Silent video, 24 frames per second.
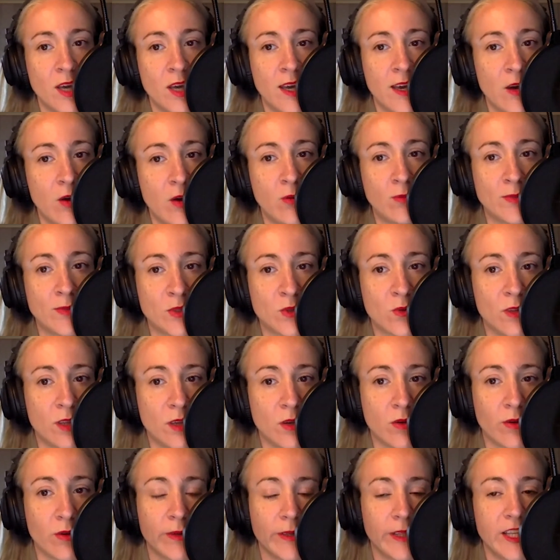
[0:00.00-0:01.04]
homeschooling
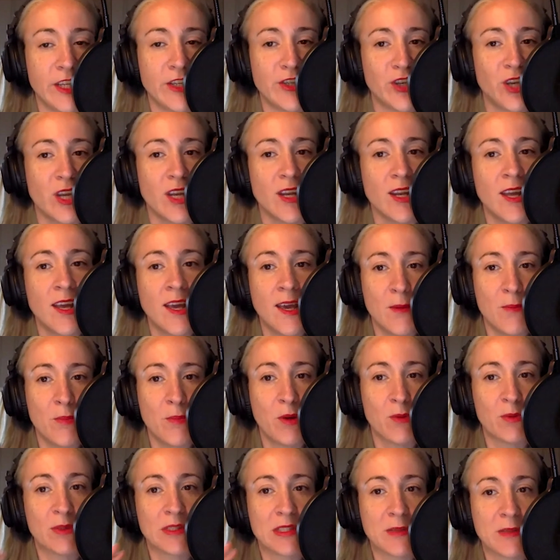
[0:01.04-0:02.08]
or religion, but
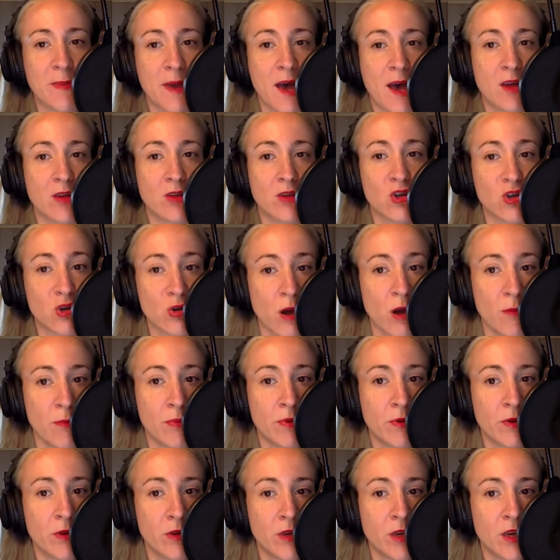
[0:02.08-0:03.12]
it was about Trump.
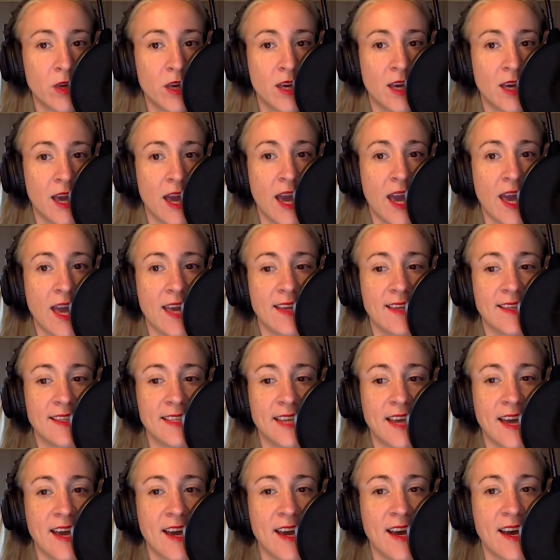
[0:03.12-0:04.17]
And
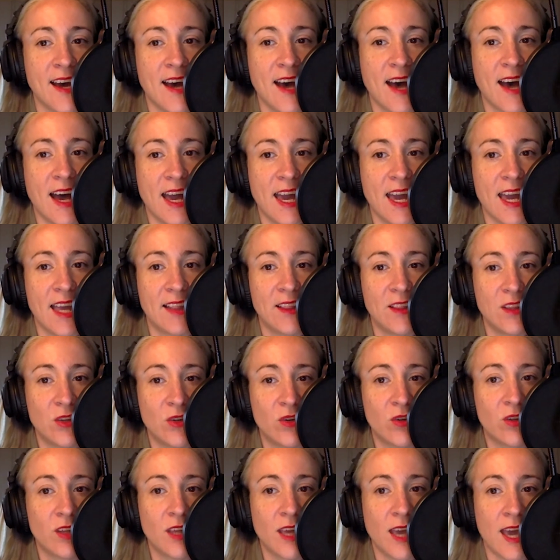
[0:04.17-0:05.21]
I
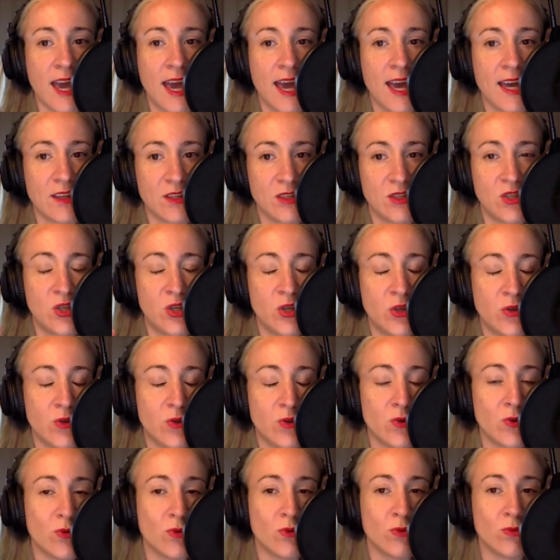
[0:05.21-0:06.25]
literally had
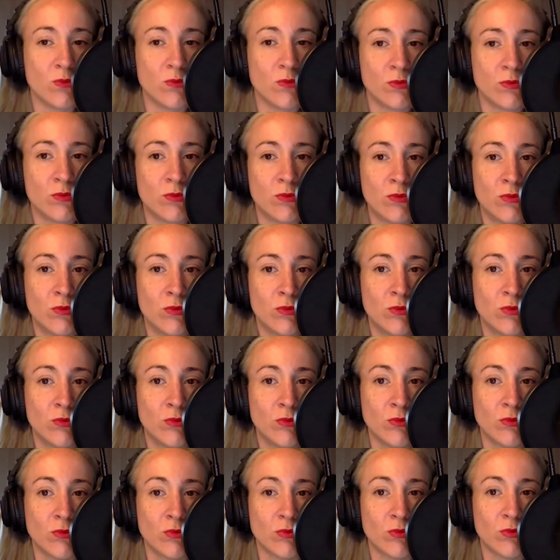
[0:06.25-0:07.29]
to
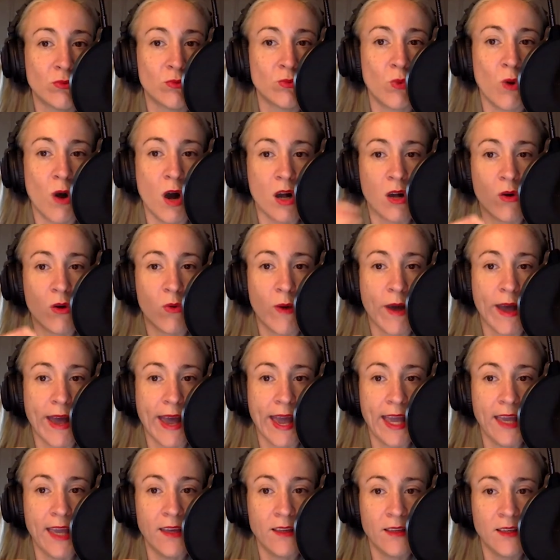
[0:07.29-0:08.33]
walk
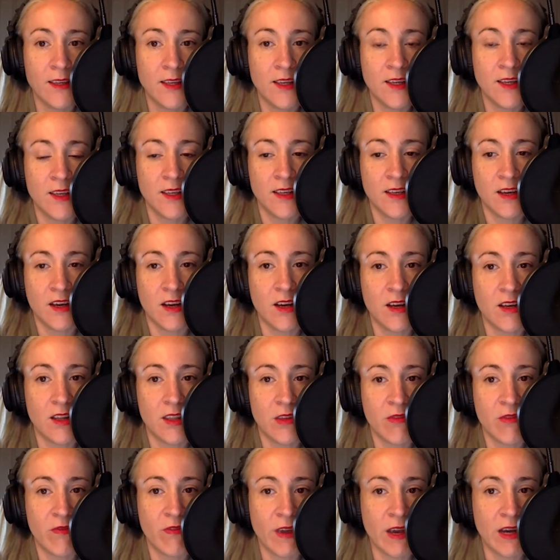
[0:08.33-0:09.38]
away. The
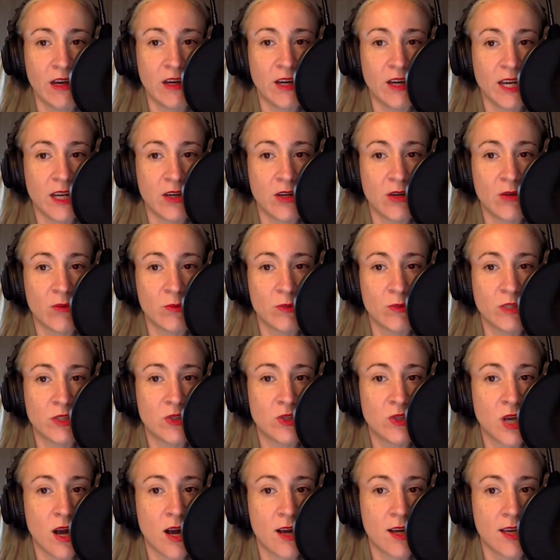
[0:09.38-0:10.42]
farrier was
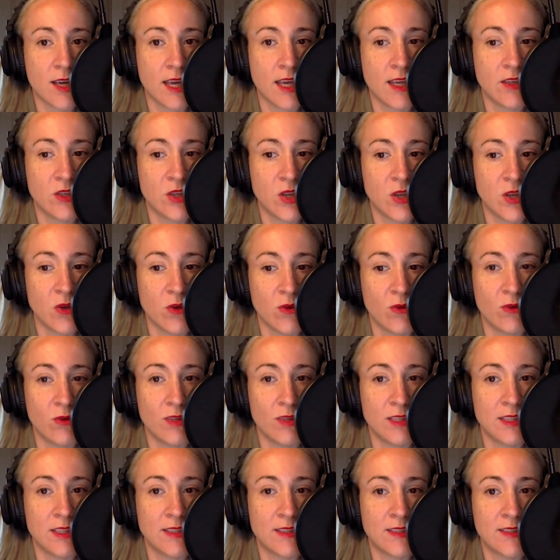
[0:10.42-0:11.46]
talking to
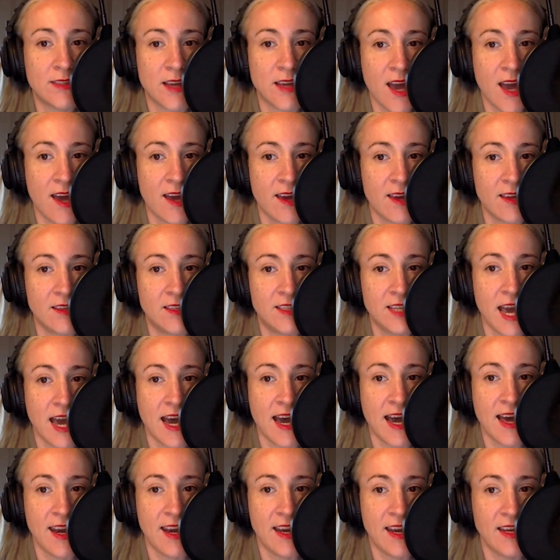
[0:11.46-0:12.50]
this
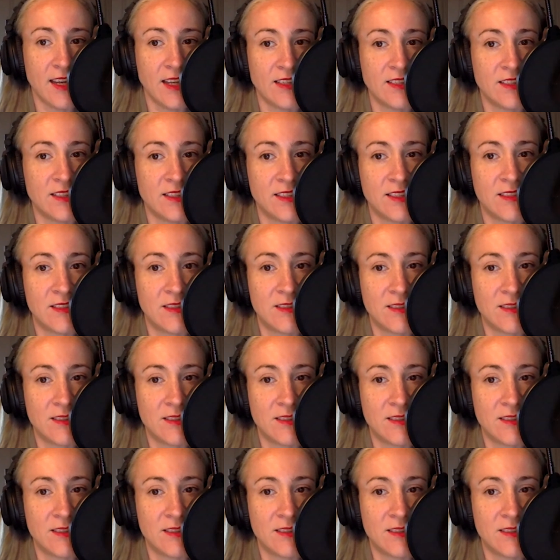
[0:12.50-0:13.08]
dad and his